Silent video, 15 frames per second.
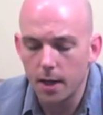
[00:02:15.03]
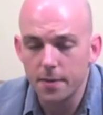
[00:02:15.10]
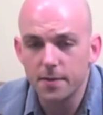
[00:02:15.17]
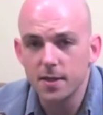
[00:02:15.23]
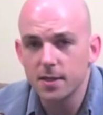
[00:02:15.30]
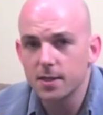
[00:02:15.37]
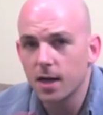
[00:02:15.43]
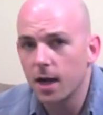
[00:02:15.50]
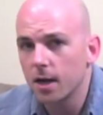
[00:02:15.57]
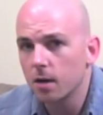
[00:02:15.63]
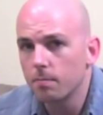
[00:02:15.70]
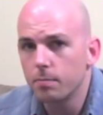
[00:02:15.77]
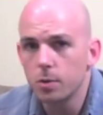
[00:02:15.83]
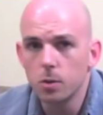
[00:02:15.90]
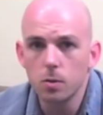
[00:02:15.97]
The
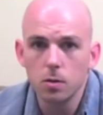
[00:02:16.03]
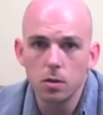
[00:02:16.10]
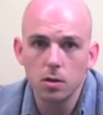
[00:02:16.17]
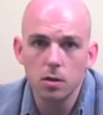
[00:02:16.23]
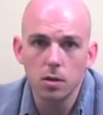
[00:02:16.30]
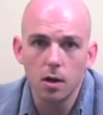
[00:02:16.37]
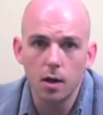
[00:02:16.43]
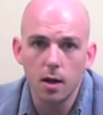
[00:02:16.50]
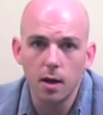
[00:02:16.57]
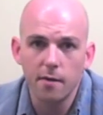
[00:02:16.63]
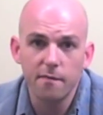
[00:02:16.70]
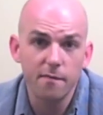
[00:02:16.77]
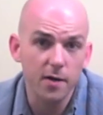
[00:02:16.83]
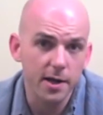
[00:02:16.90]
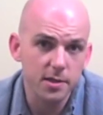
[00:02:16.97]
entire boot
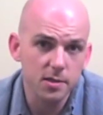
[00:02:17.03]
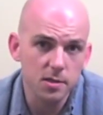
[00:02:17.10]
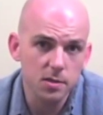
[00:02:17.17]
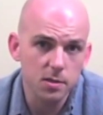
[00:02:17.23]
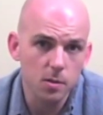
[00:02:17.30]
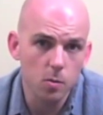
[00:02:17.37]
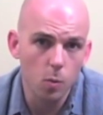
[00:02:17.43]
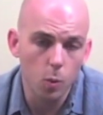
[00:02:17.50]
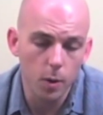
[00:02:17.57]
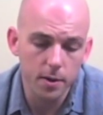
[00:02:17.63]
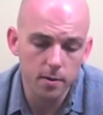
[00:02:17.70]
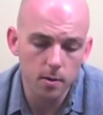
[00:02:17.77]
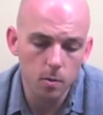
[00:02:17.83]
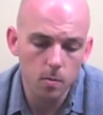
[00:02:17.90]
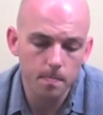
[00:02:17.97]
flexes with
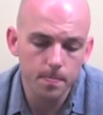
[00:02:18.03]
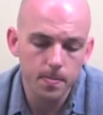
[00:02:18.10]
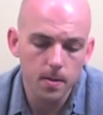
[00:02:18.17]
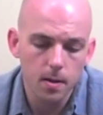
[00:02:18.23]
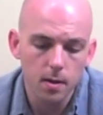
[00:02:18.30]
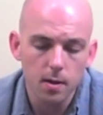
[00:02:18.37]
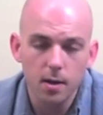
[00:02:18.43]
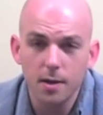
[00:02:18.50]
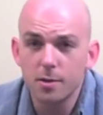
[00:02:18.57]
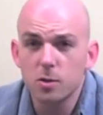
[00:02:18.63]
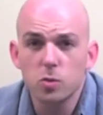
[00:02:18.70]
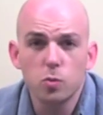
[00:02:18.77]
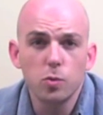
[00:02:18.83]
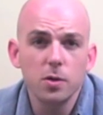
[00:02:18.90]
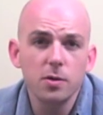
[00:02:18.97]
you, and
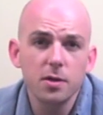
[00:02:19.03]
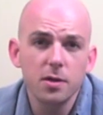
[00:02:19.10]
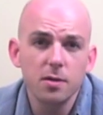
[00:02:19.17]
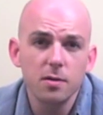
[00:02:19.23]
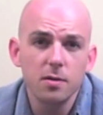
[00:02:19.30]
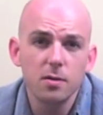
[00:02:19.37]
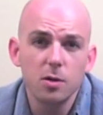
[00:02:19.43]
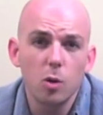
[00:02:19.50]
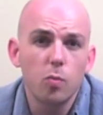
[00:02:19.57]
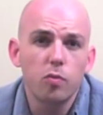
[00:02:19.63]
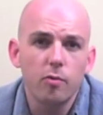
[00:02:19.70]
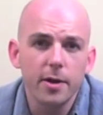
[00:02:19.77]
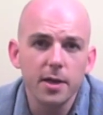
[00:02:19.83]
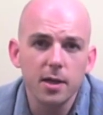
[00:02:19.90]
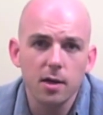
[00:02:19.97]
there's really no
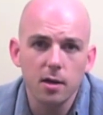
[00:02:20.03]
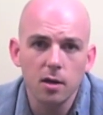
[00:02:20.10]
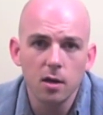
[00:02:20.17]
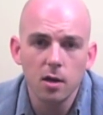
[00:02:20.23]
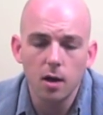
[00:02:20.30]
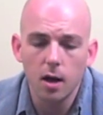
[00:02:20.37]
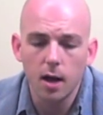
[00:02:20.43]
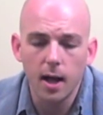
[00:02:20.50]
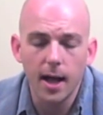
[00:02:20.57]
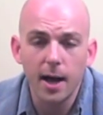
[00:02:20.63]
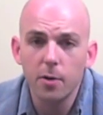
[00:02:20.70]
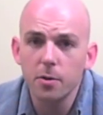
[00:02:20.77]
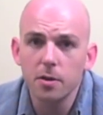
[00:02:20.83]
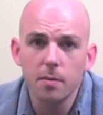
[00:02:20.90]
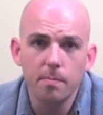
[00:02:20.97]
break-in.
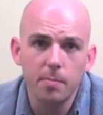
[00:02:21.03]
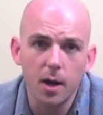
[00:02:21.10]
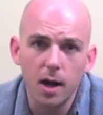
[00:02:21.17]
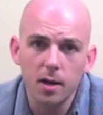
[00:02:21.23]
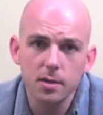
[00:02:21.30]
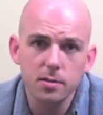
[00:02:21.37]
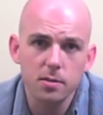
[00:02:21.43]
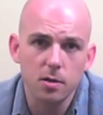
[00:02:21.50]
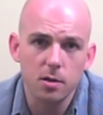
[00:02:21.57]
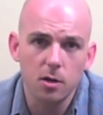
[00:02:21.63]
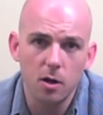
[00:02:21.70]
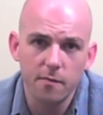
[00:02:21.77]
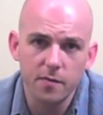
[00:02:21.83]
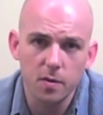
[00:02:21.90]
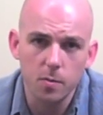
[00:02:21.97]
Out of the box, they're
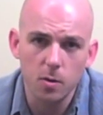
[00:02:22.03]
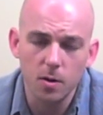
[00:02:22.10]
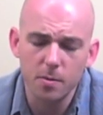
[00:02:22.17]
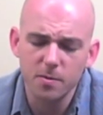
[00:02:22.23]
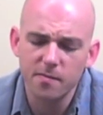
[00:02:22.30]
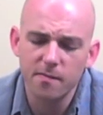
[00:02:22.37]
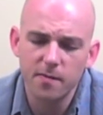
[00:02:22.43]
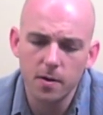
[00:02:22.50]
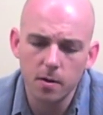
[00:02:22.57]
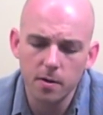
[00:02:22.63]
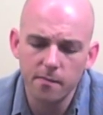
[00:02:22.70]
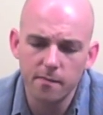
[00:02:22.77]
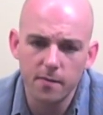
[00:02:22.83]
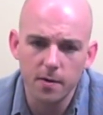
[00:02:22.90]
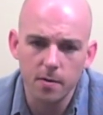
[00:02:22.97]
comfortable. I was very,
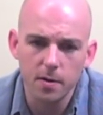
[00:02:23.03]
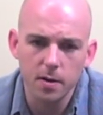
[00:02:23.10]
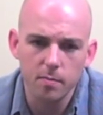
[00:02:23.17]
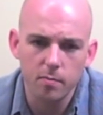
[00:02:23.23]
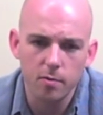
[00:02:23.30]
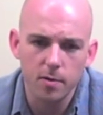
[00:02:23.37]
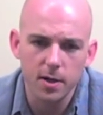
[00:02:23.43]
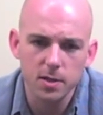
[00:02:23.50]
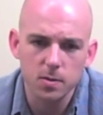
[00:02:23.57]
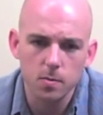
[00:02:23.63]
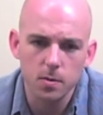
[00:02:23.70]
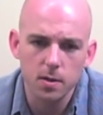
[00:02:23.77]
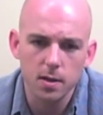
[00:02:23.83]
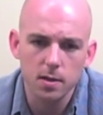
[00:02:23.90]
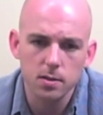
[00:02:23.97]
very impressed
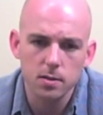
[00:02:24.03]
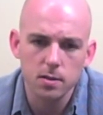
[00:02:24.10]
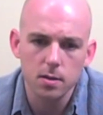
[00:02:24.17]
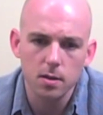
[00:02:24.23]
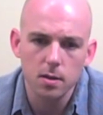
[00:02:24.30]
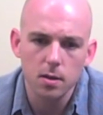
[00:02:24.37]
with this.